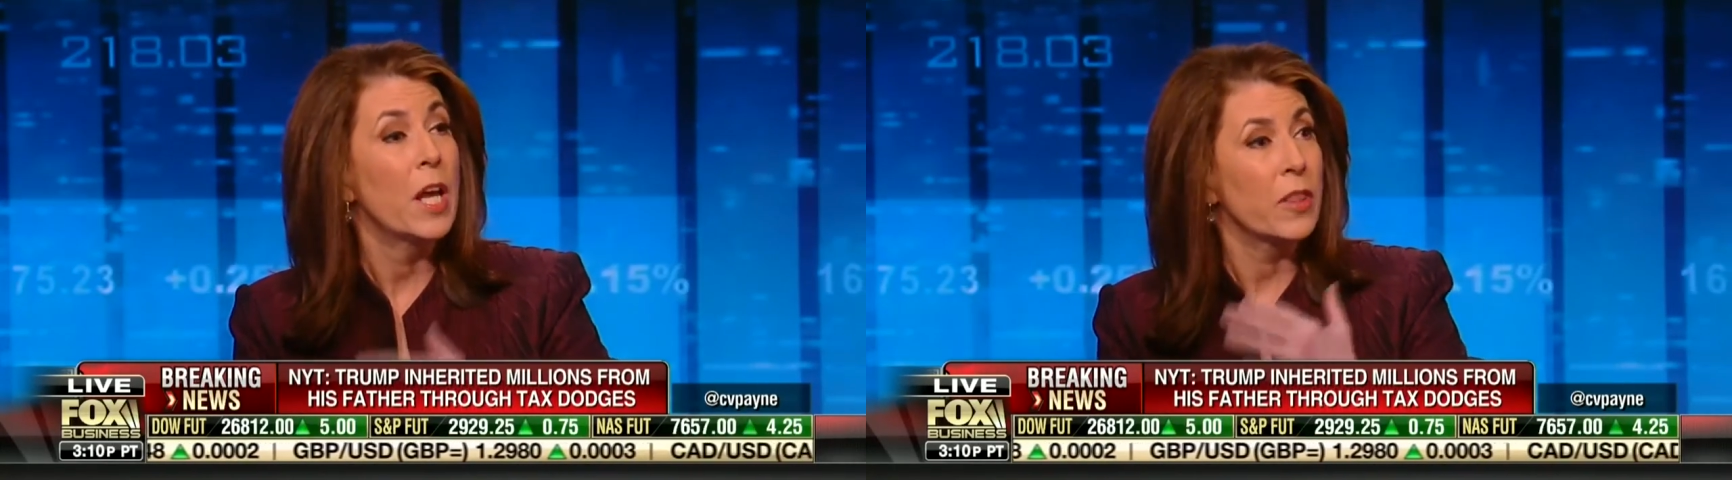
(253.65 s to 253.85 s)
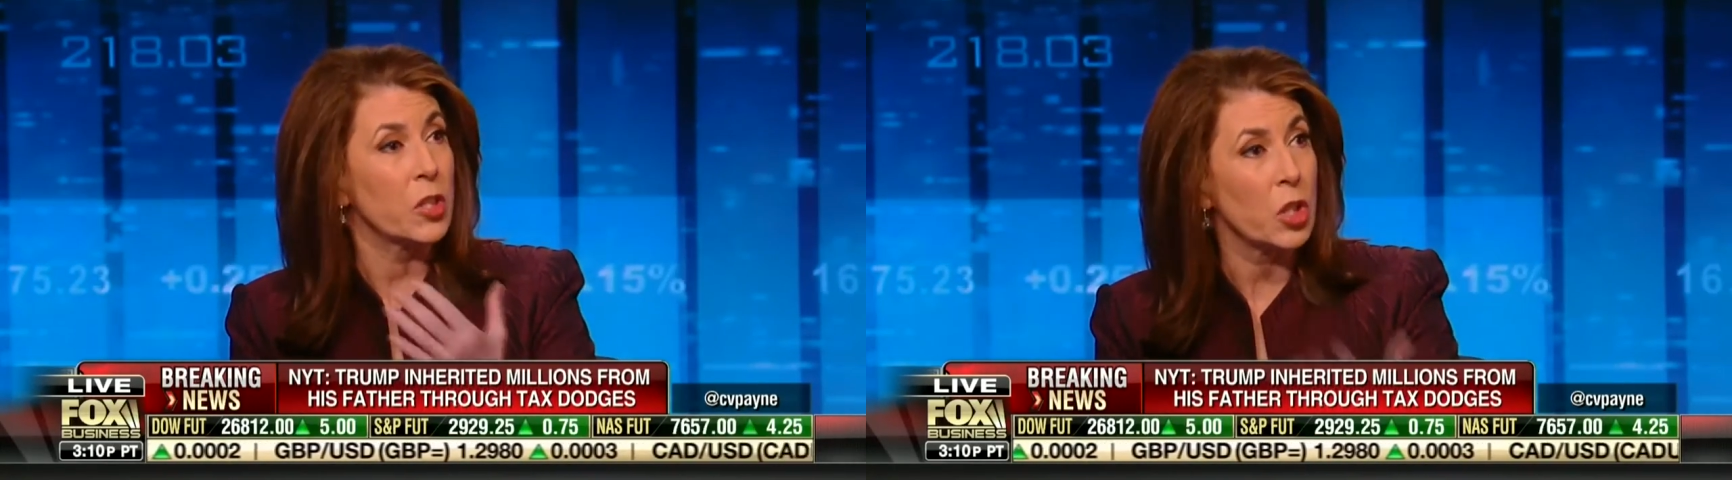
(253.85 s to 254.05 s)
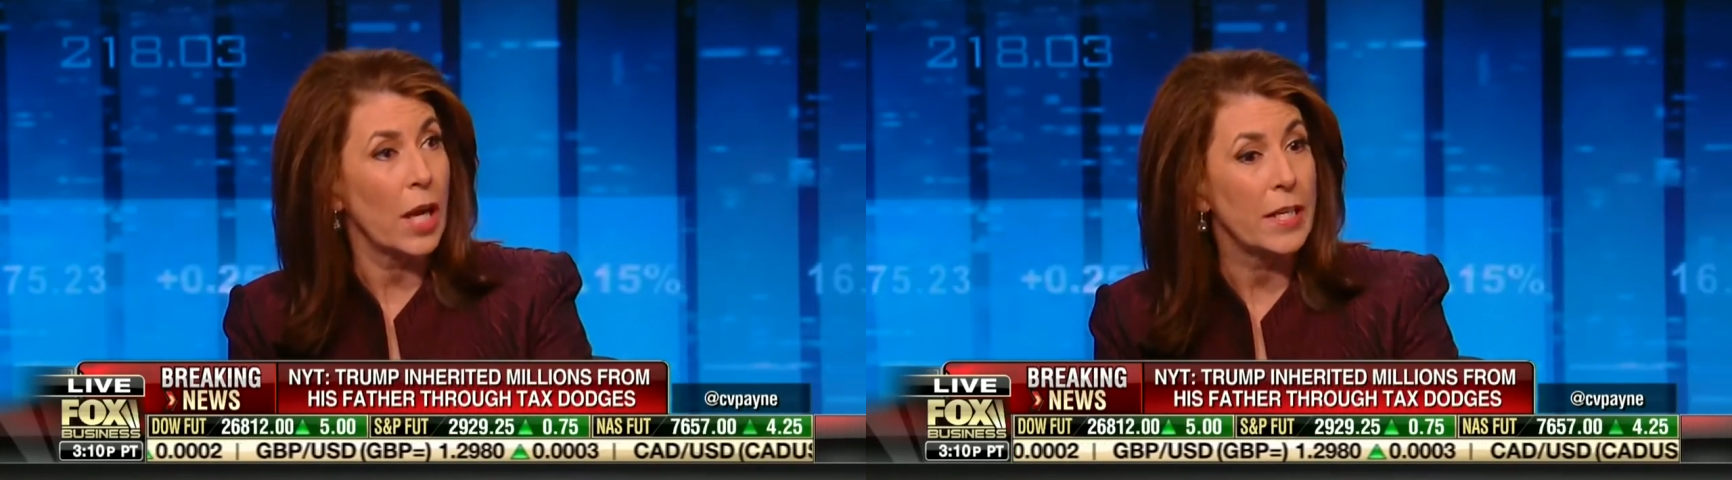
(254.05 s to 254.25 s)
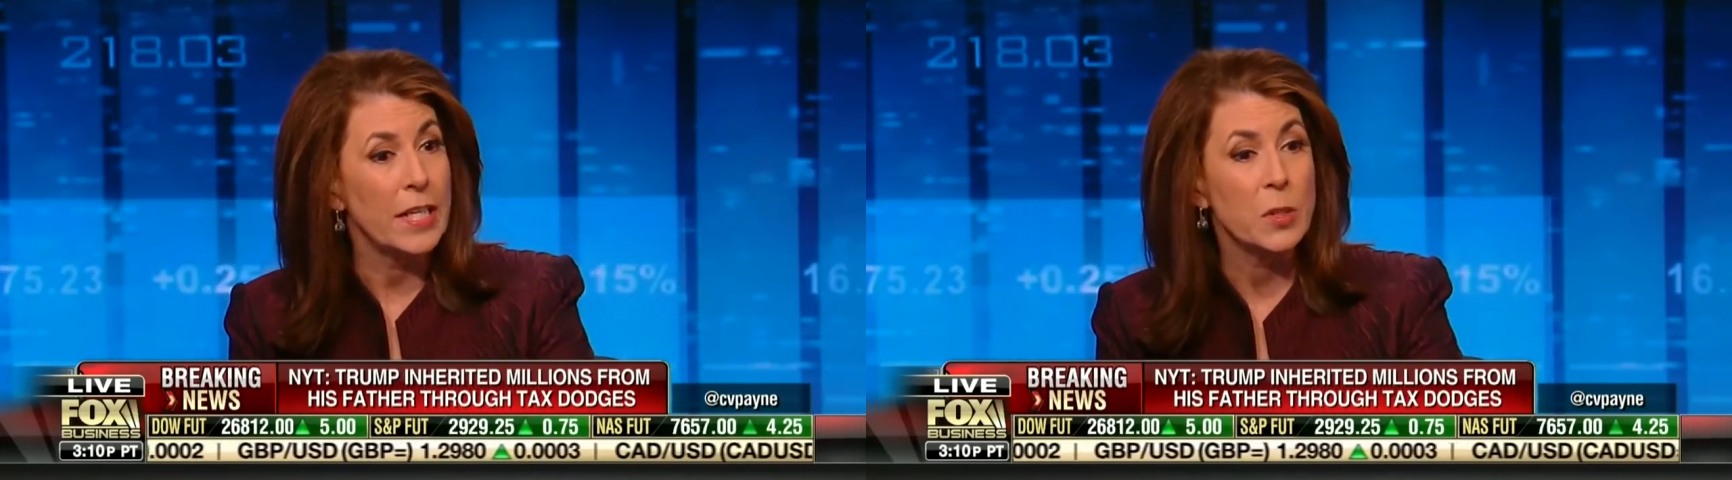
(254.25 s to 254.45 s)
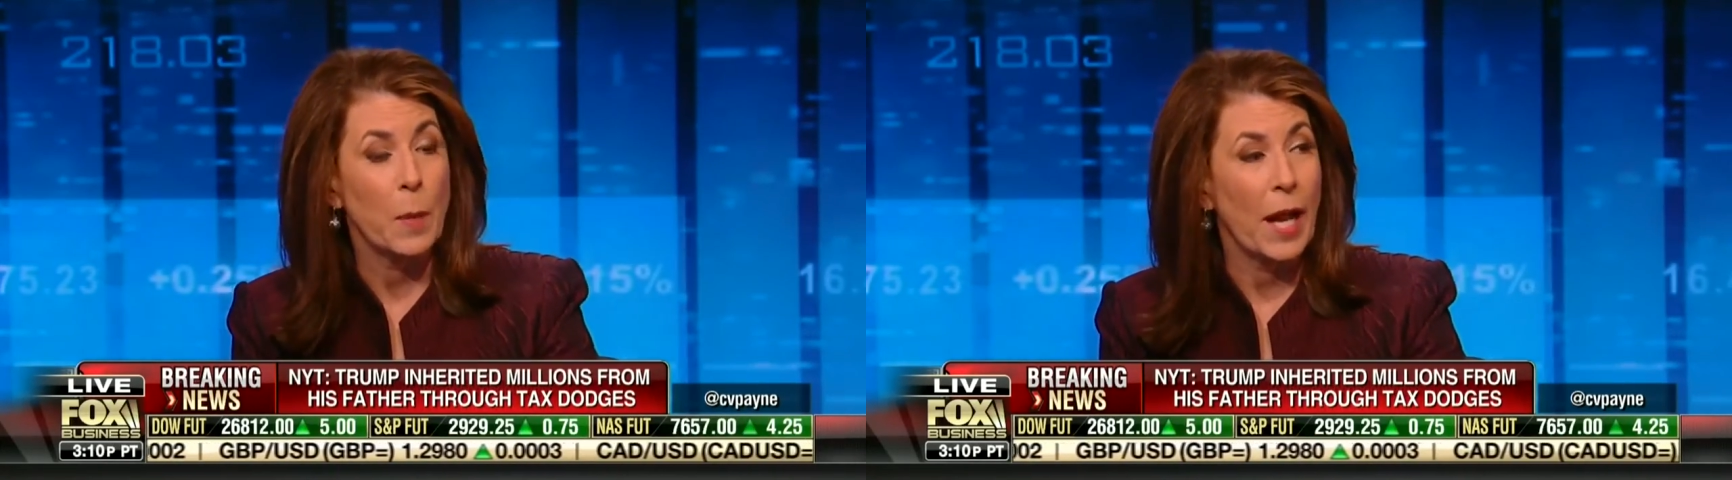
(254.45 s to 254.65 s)
The
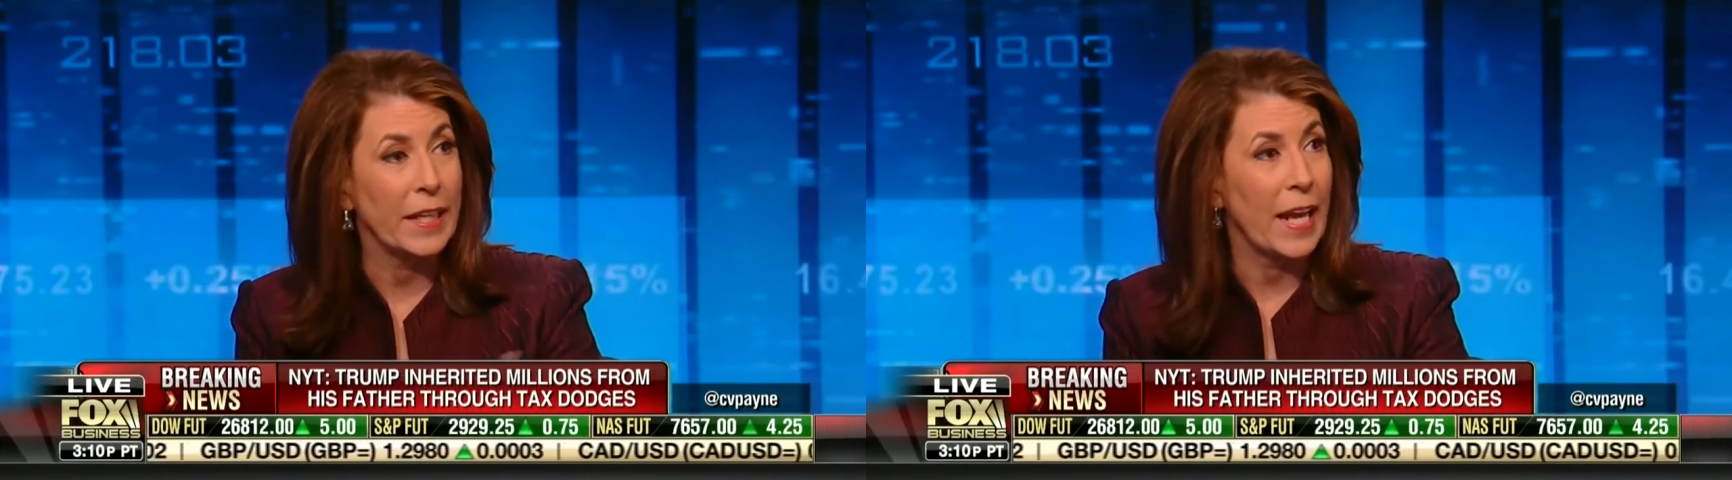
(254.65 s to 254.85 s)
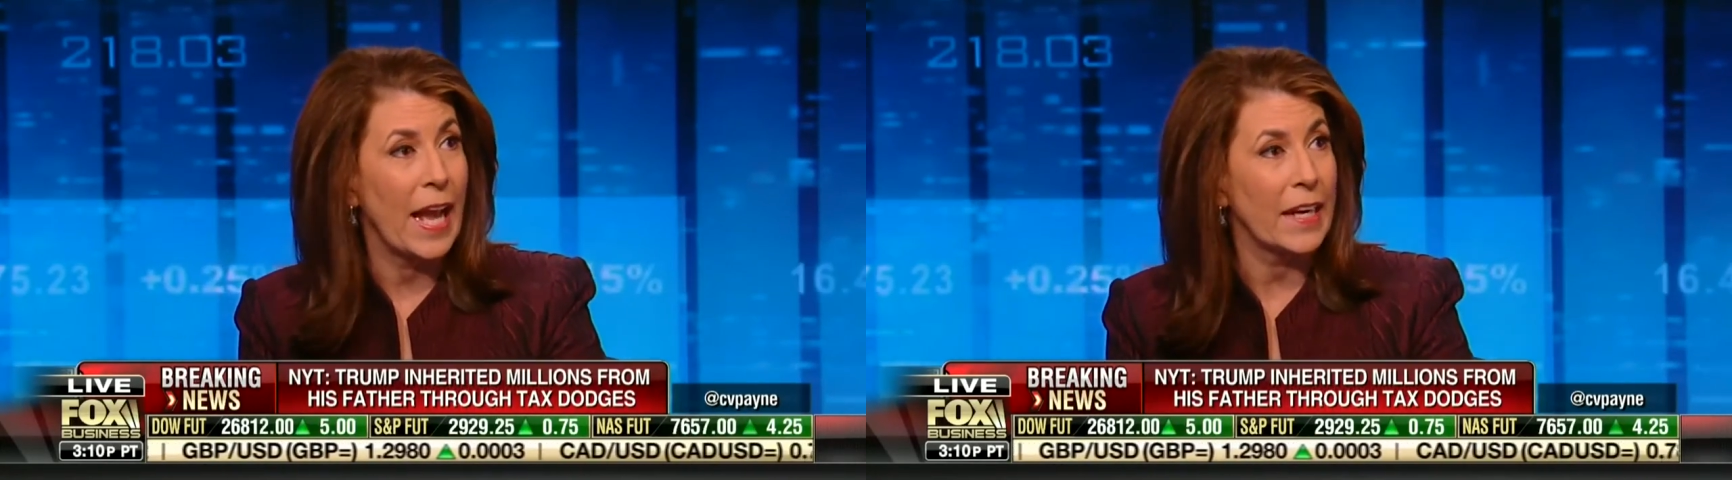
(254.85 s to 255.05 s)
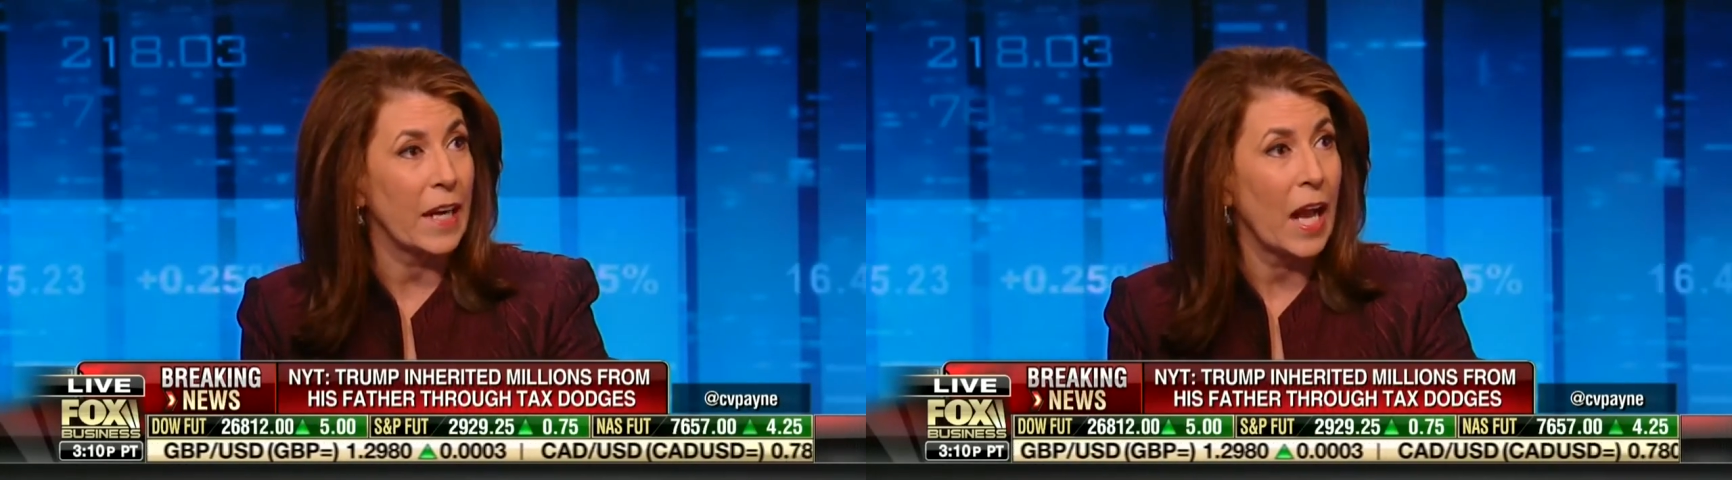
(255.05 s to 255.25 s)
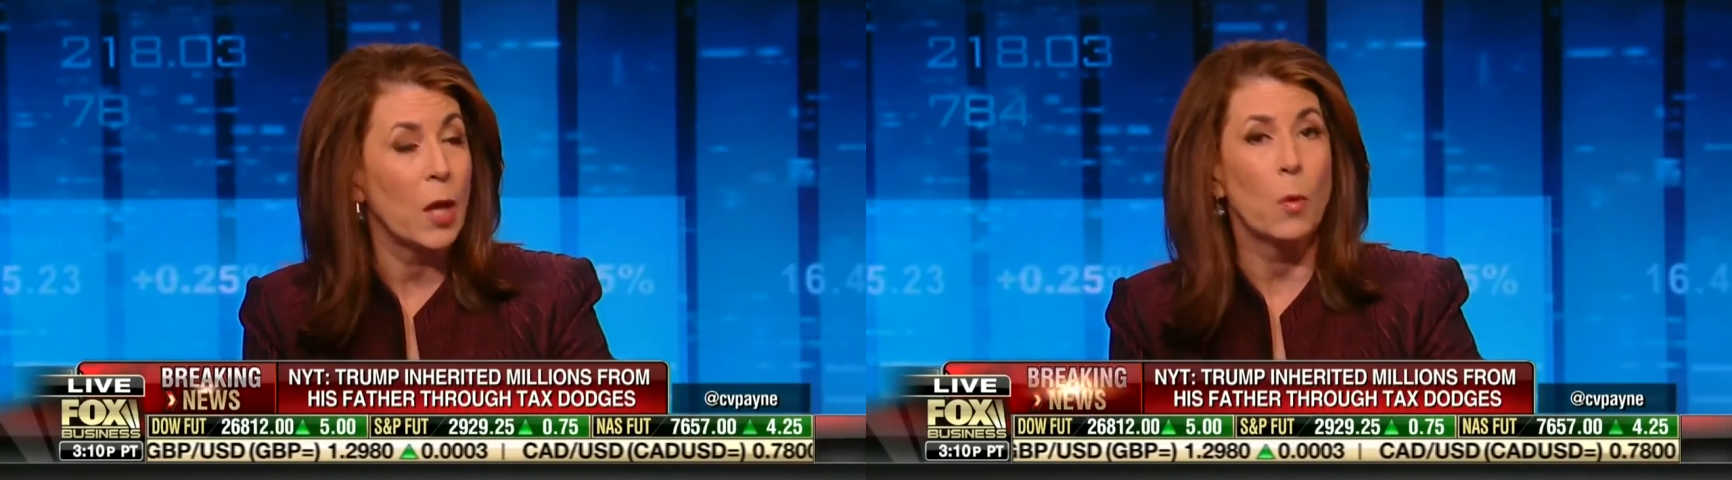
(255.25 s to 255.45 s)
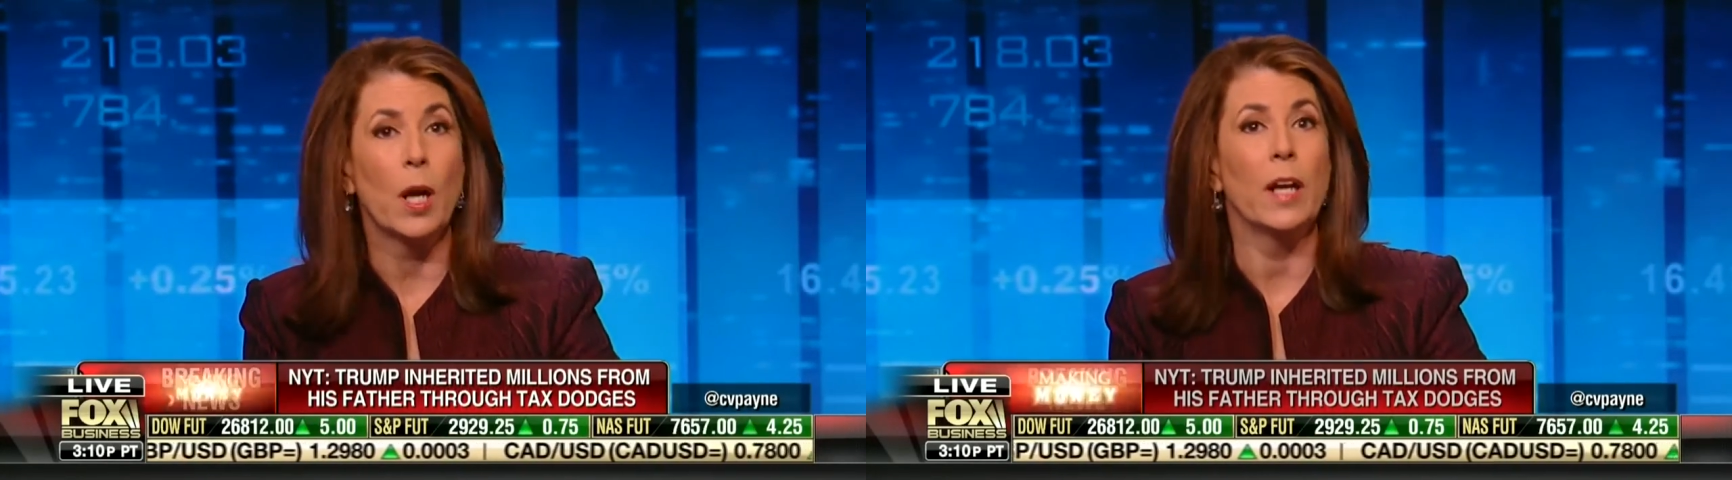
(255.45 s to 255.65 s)
Chinese buying an ad in
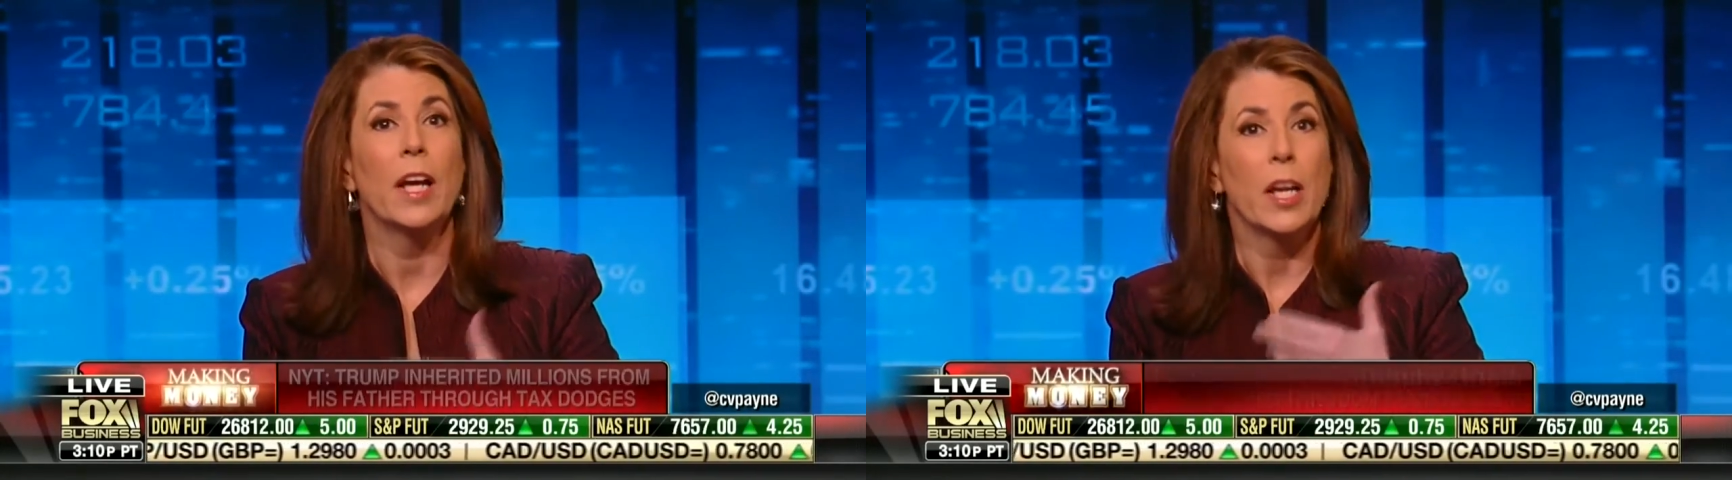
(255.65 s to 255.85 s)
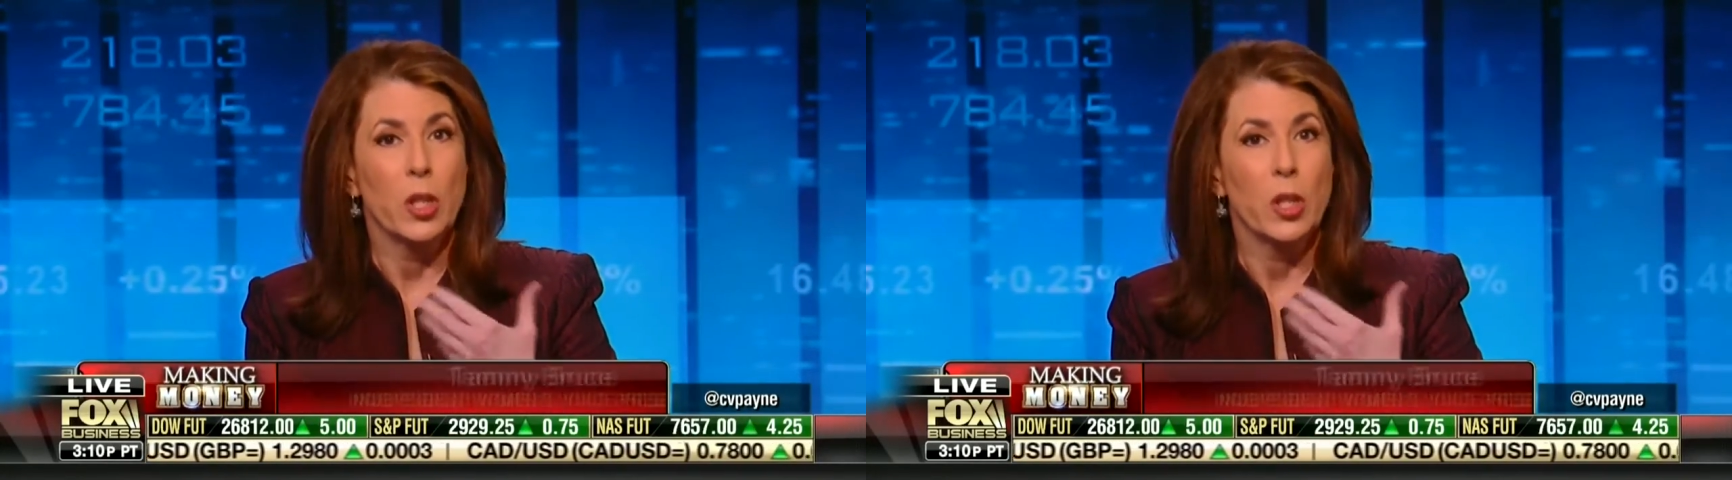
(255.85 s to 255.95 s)
Iowa,